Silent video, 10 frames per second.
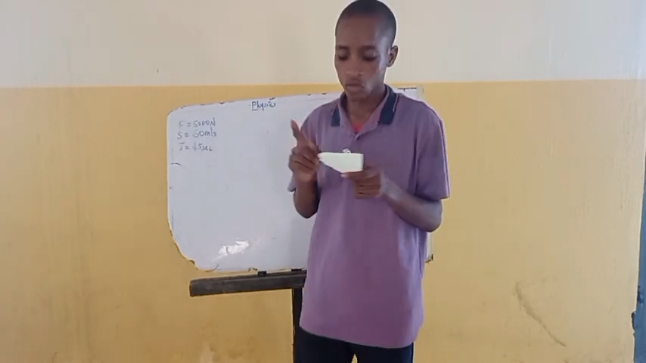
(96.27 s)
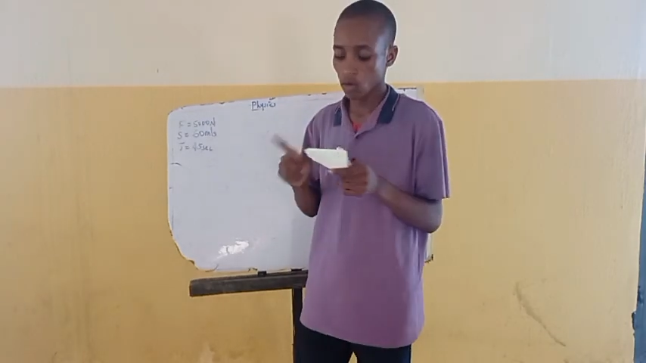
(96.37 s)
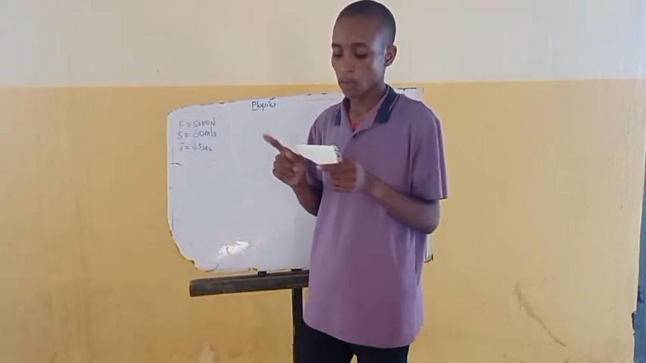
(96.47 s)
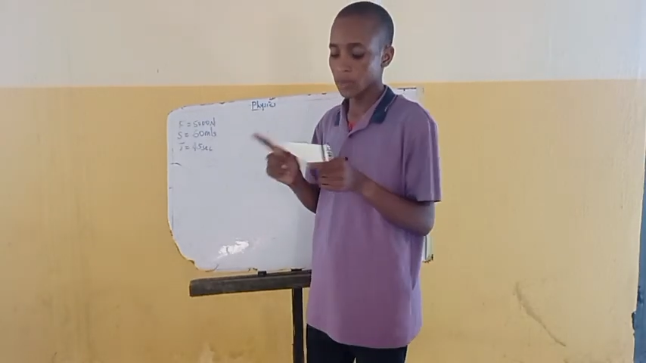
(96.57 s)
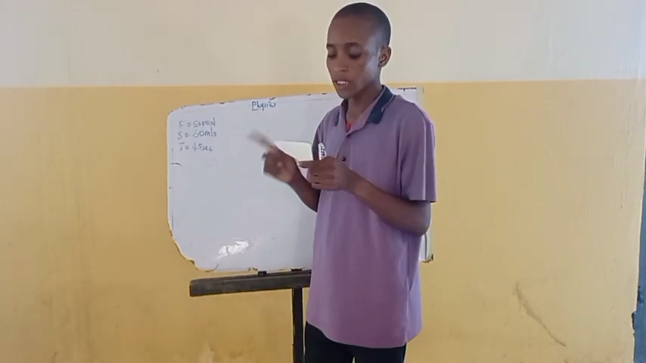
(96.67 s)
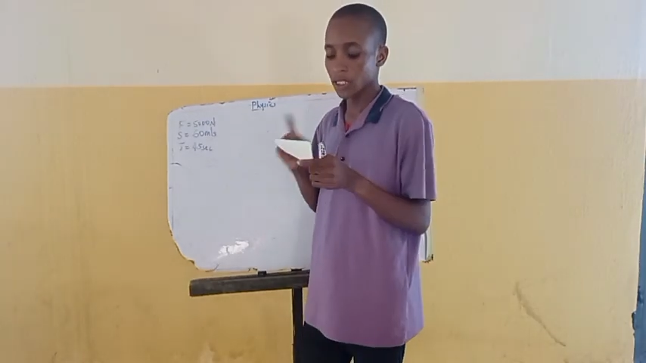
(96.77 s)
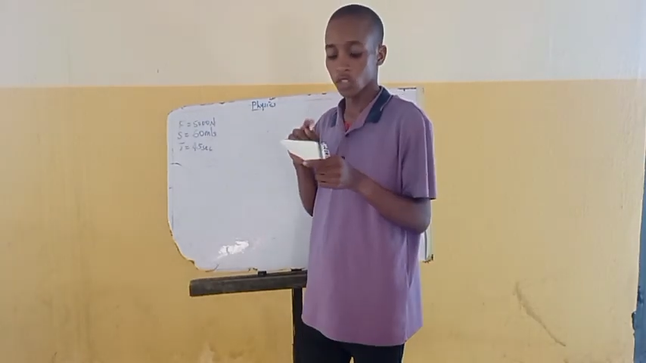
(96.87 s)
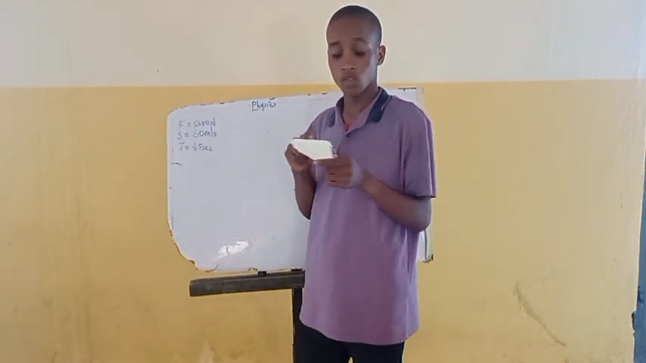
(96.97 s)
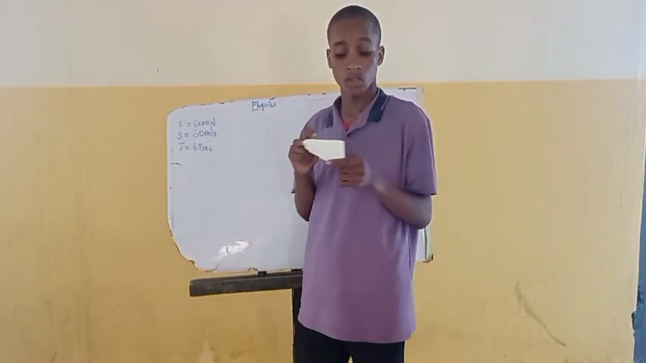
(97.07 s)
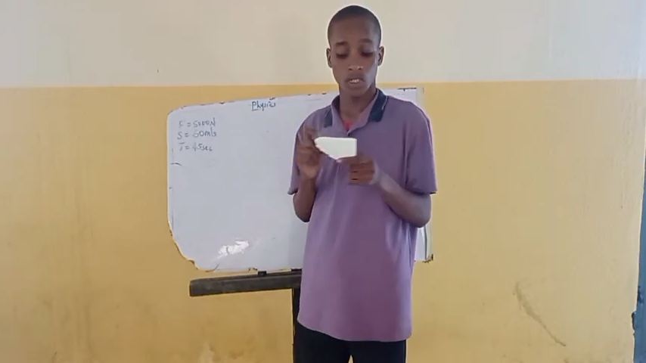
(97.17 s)
to complete the
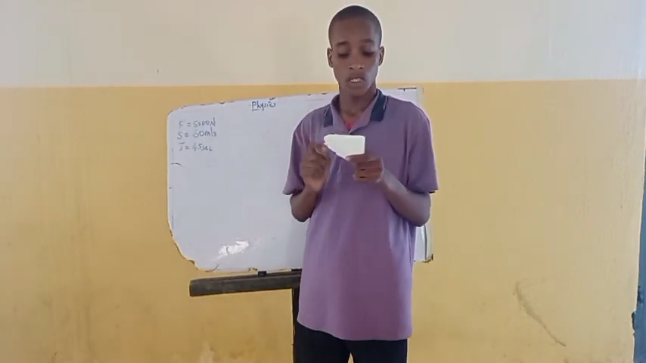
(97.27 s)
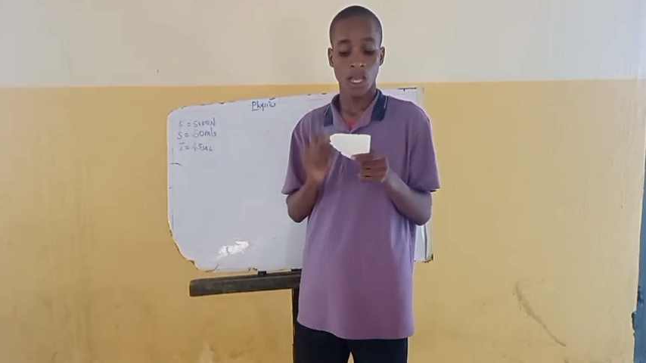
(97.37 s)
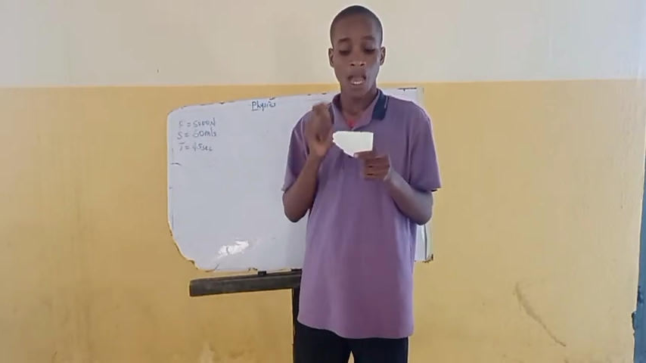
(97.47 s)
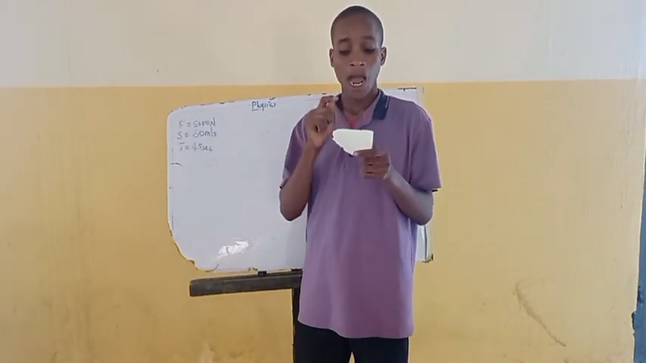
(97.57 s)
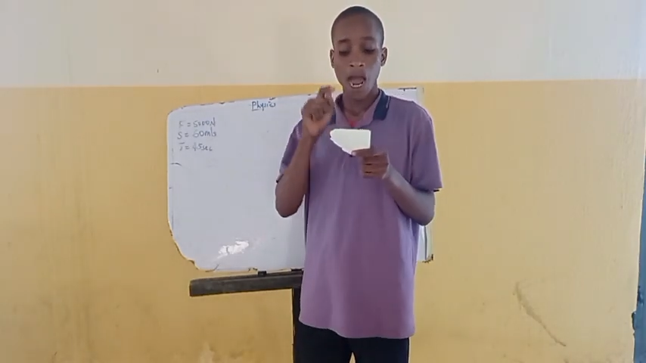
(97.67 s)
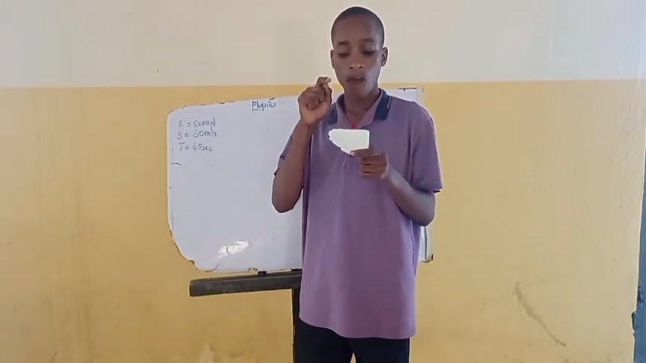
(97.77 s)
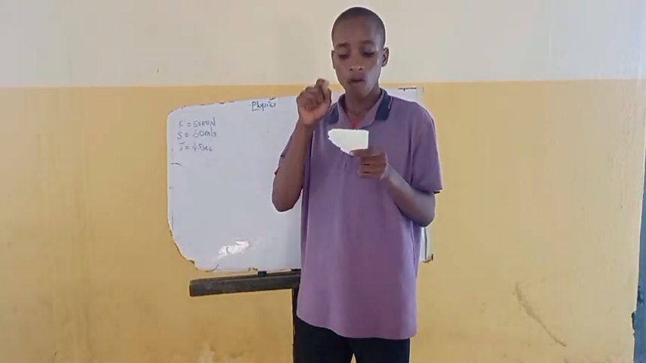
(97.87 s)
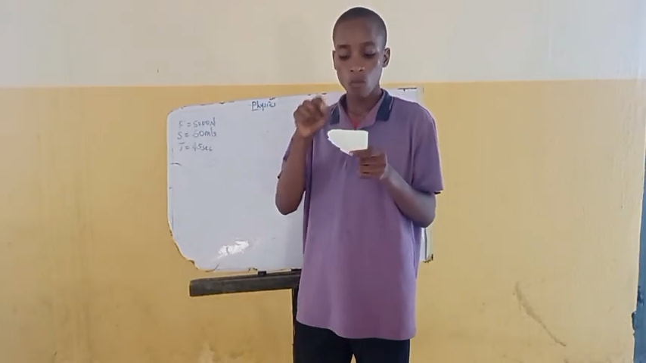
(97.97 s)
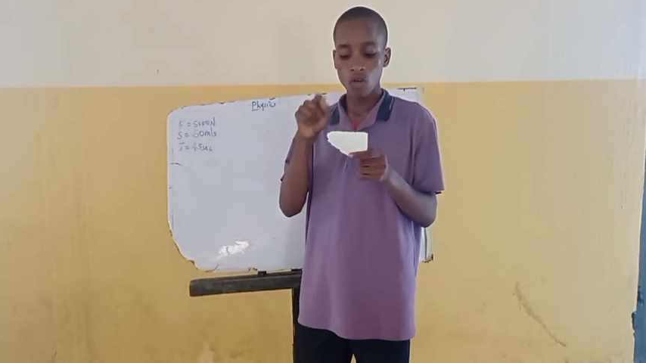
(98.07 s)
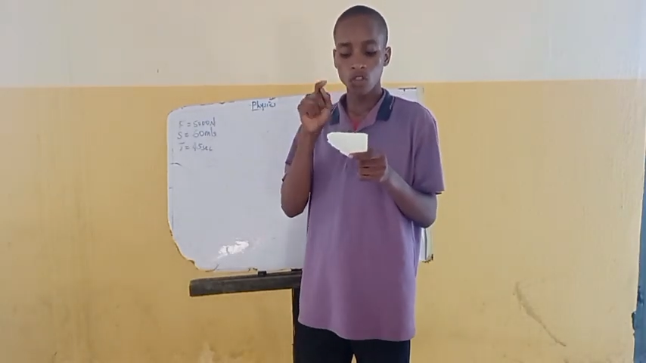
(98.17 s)
journey,
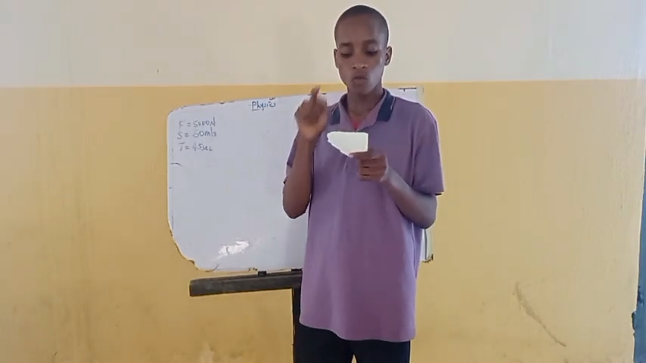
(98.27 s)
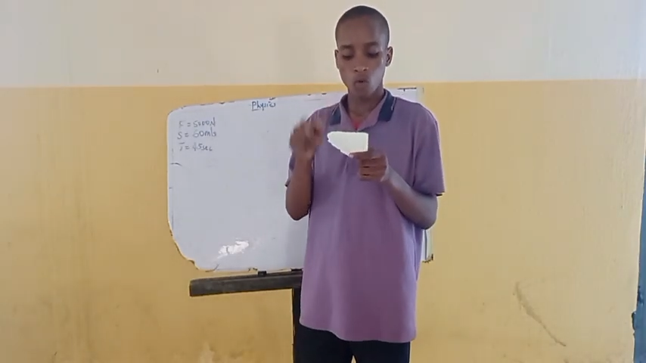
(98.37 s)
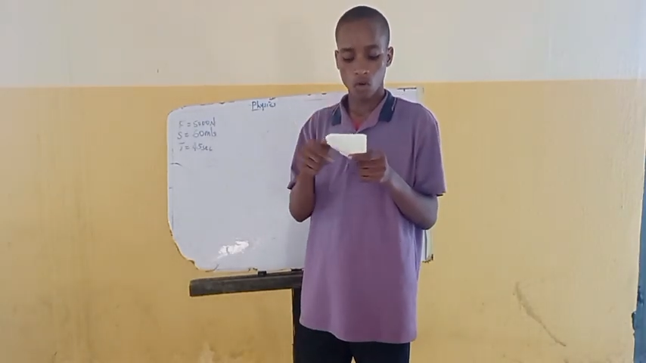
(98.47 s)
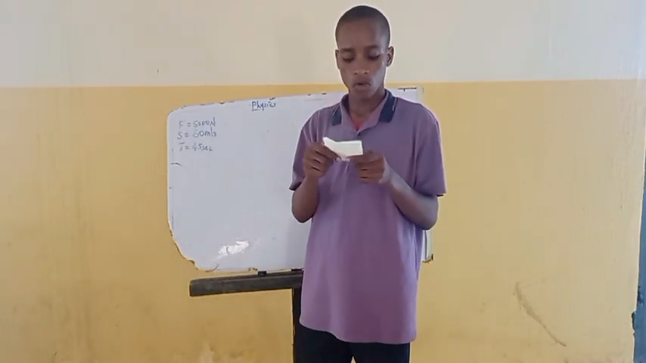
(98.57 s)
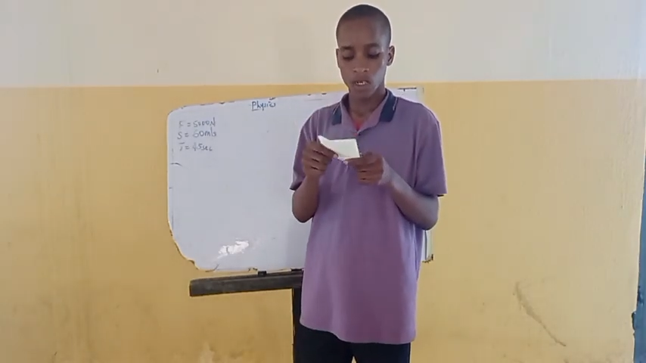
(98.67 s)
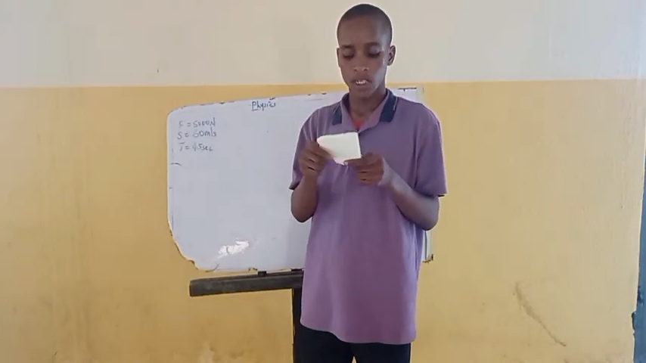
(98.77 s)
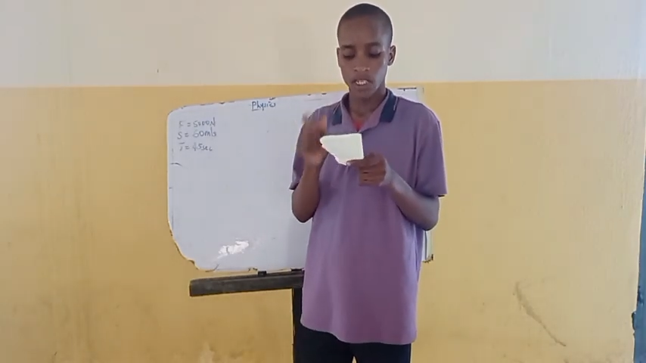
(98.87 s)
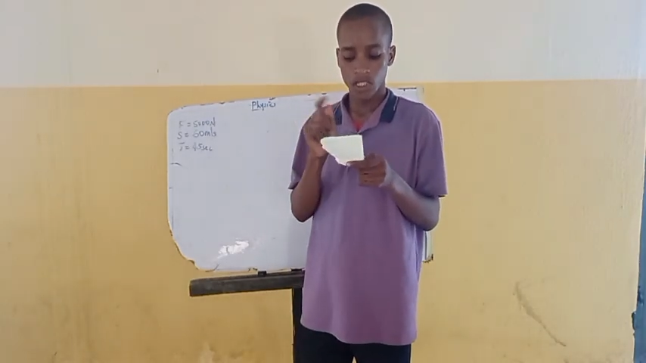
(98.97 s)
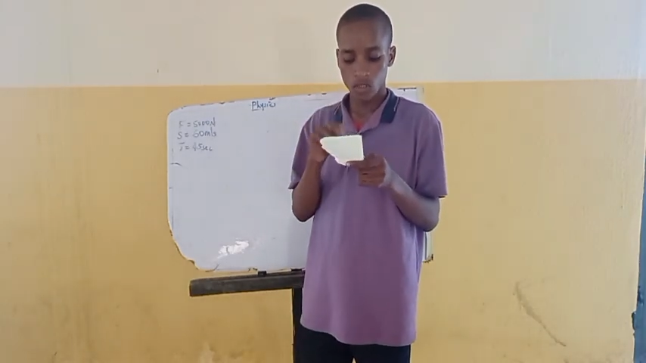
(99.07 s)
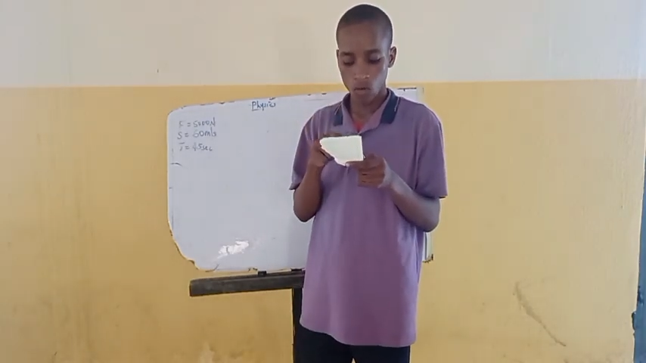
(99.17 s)
how much work
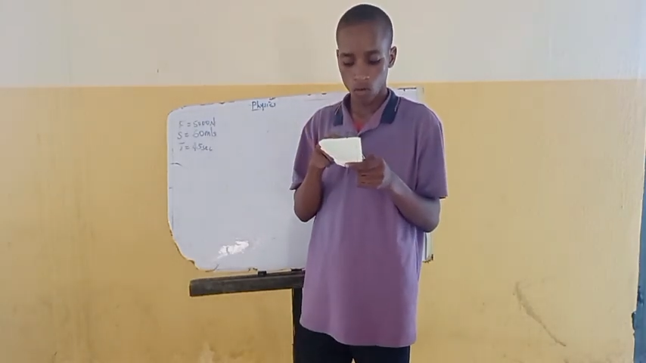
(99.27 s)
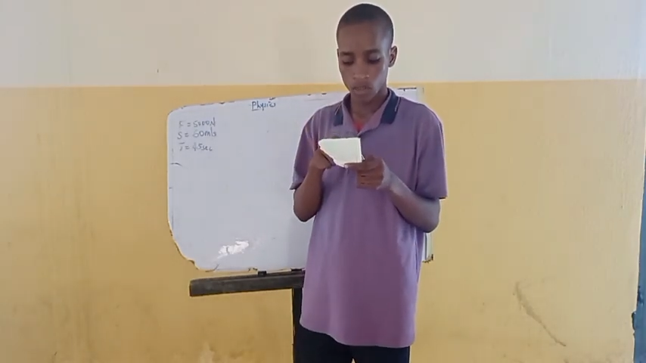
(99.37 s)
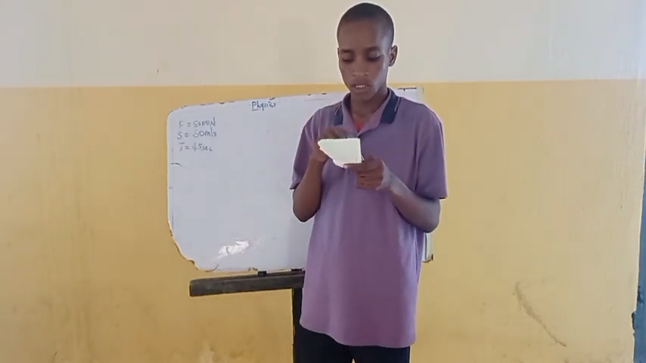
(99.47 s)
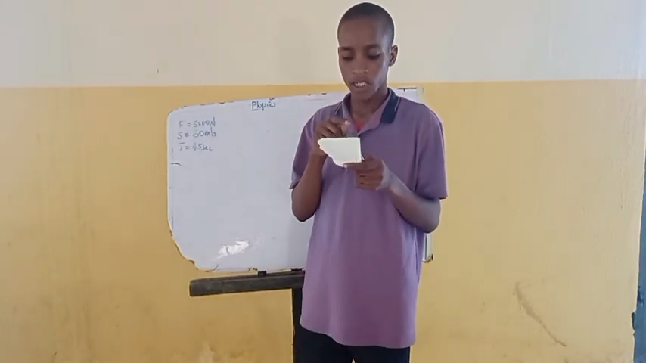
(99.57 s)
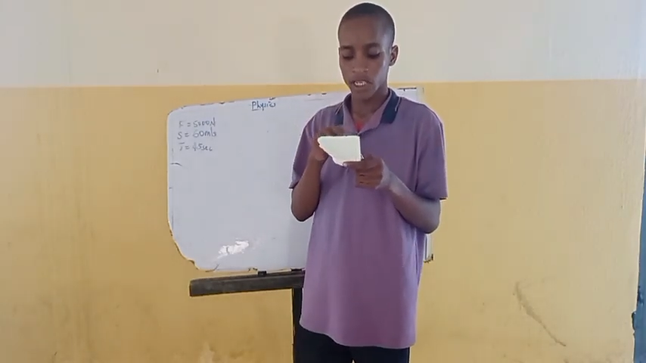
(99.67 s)
is done